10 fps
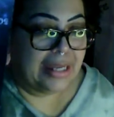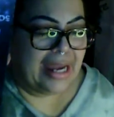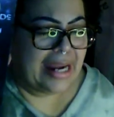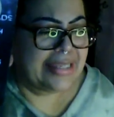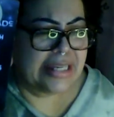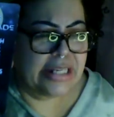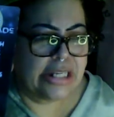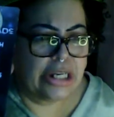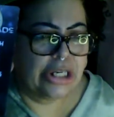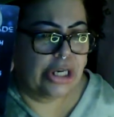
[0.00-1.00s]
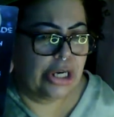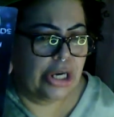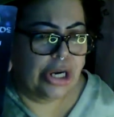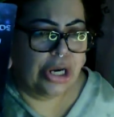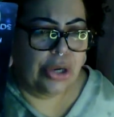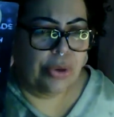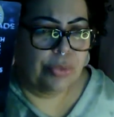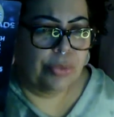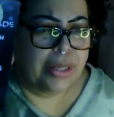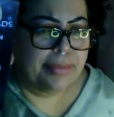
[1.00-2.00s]
It's like, no.
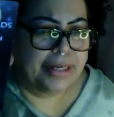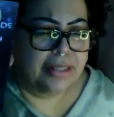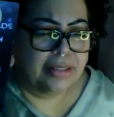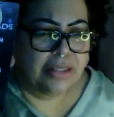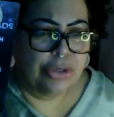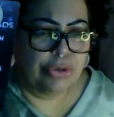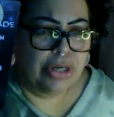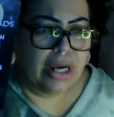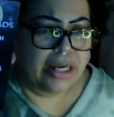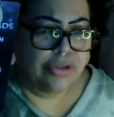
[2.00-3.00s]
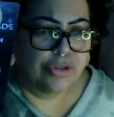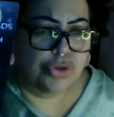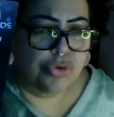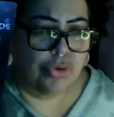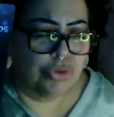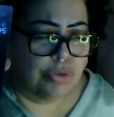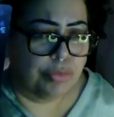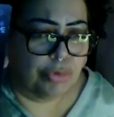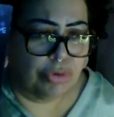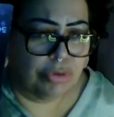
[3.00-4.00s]
Wait a minute. You're not
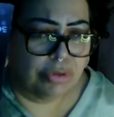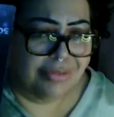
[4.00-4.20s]
controllable.